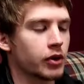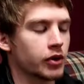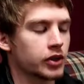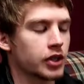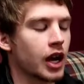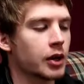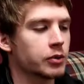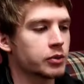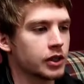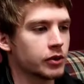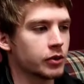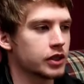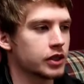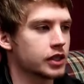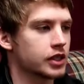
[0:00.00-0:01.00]
about, or
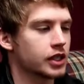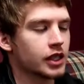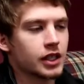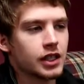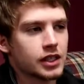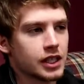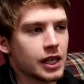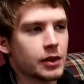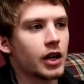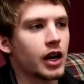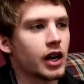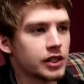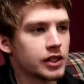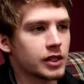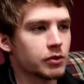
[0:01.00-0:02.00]
adoption, which is same
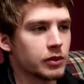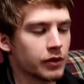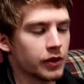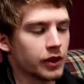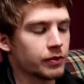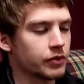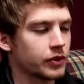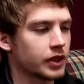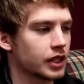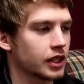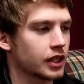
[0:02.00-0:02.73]
concept, different